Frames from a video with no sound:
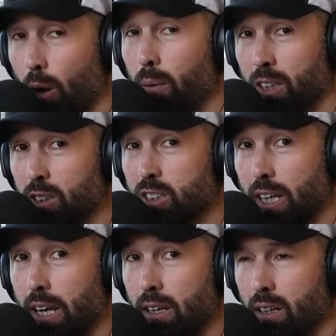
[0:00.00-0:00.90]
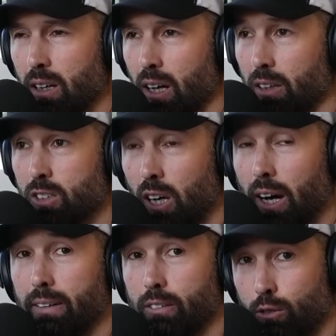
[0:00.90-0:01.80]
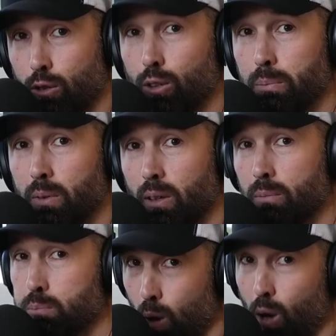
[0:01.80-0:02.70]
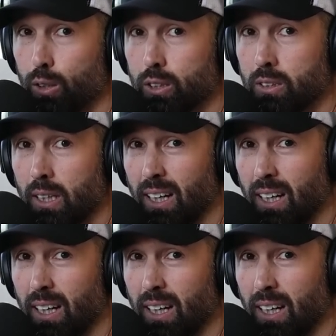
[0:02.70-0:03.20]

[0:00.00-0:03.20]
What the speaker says: know when you see a tight group of bros